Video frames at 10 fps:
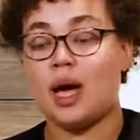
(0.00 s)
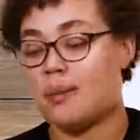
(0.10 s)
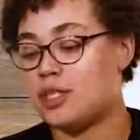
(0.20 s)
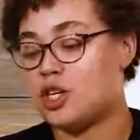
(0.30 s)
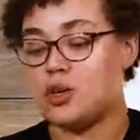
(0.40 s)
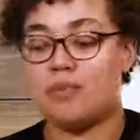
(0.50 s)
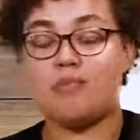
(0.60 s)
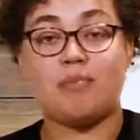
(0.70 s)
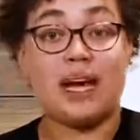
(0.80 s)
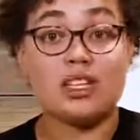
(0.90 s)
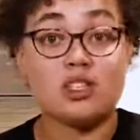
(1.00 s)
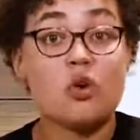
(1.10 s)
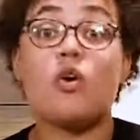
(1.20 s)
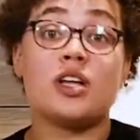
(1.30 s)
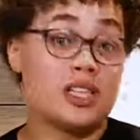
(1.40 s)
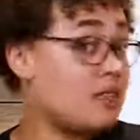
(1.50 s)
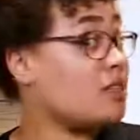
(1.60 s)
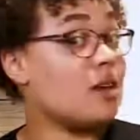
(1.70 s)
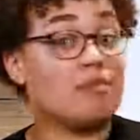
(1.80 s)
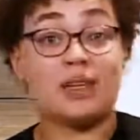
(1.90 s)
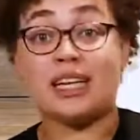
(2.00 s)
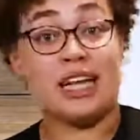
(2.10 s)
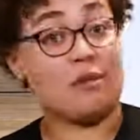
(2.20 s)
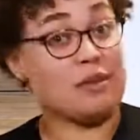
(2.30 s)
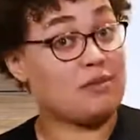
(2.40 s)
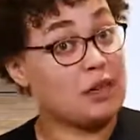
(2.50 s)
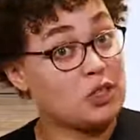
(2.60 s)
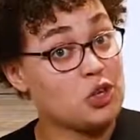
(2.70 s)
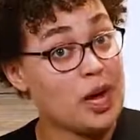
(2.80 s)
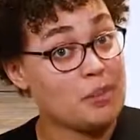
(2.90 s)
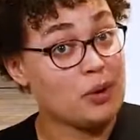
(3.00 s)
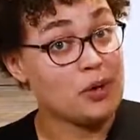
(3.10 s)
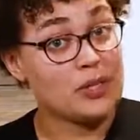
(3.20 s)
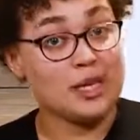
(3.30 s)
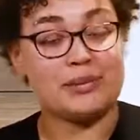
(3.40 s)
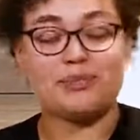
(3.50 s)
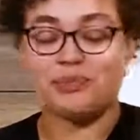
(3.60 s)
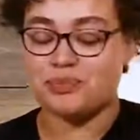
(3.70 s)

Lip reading: Come into your beta store. This is something that would be fun to try in person.